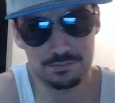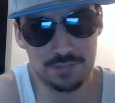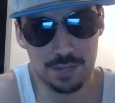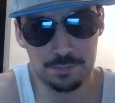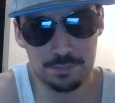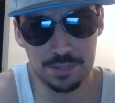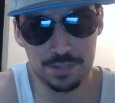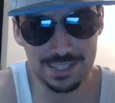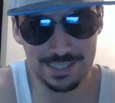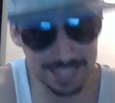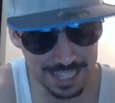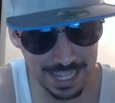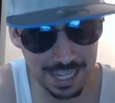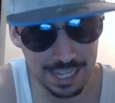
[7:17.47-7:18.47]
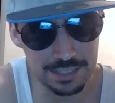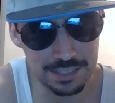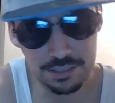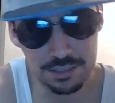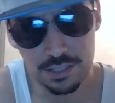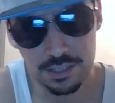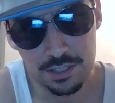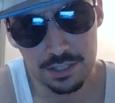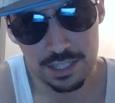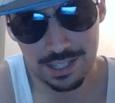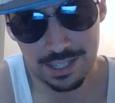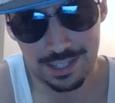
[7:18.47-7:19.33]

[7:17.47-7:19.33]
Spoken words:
up against the cage in the